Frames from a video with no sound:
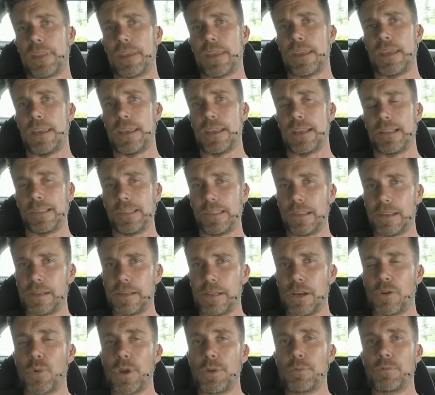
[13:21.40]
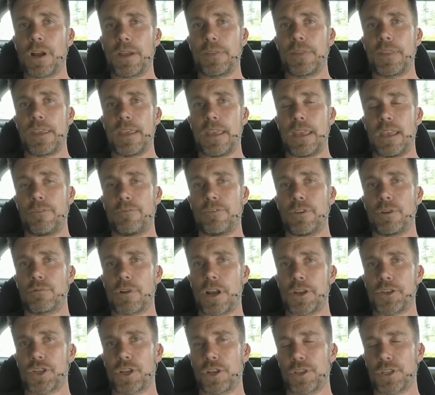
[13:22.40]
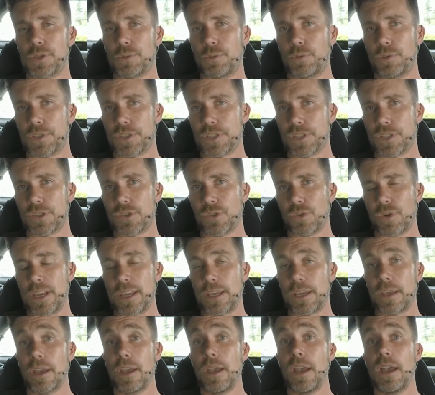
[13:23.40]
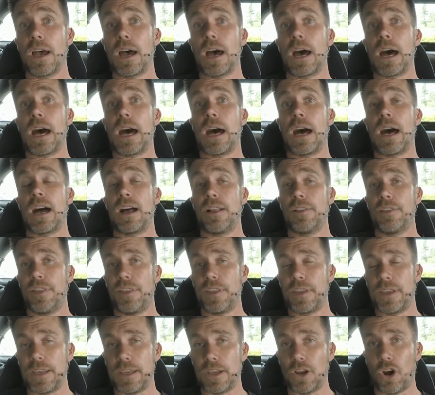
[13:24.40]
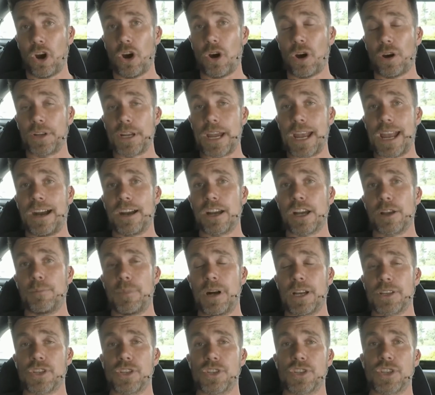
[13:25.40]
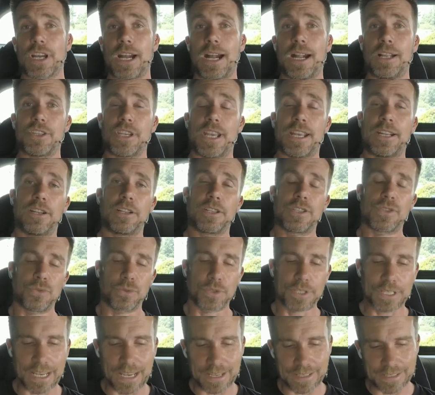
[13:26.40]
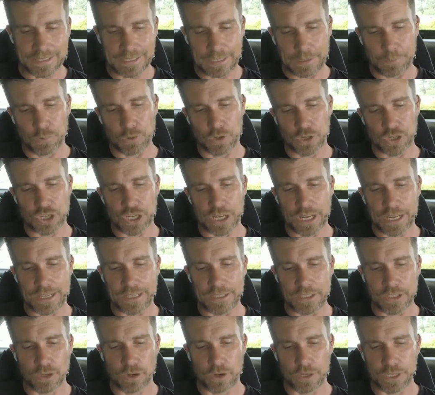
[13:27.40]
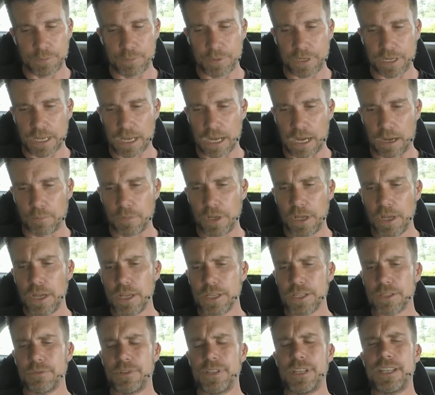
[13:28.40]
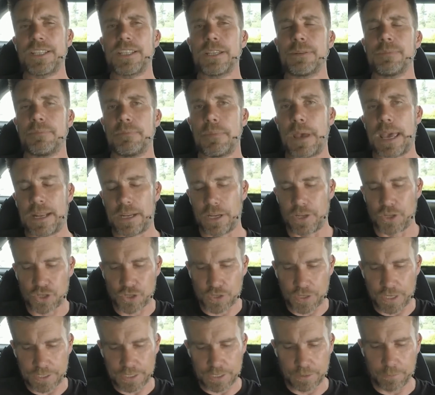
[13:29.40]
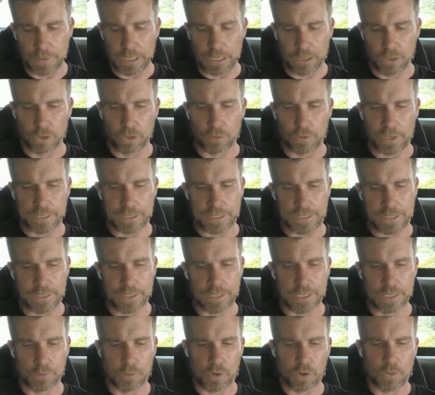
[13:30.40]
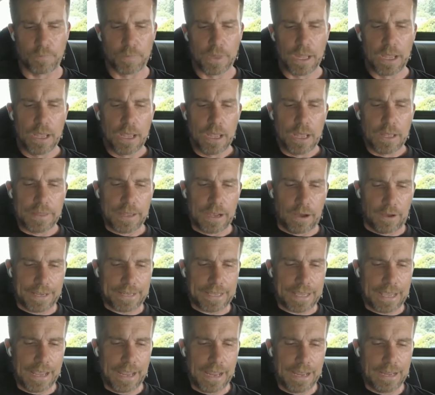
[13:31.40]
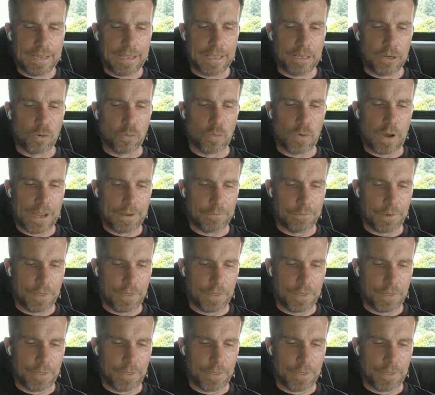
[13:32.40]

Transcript: The leaner we run the air fuel ratio towards stoic, uh, the hotter our combustion charge and exhaust gas temperature is going to become. So we need to manage this and be a little bit sensible. Now I can get away